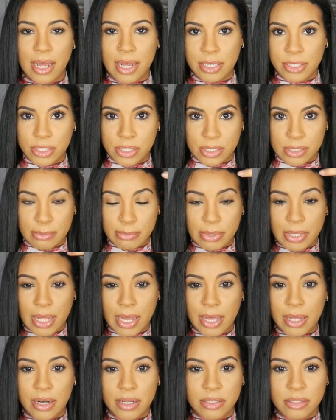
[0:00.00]
I just
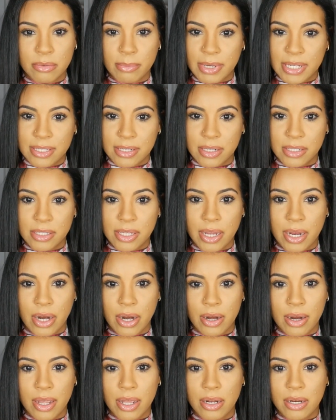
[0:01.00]
apply it onto my son's
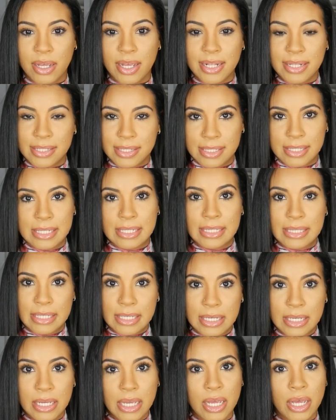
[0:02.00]
hair, and
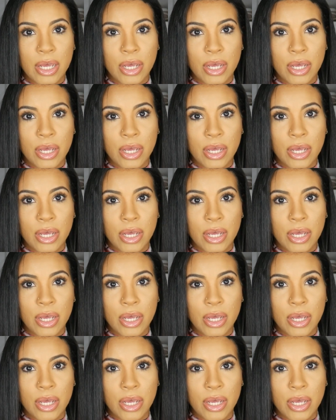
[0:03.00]
instantly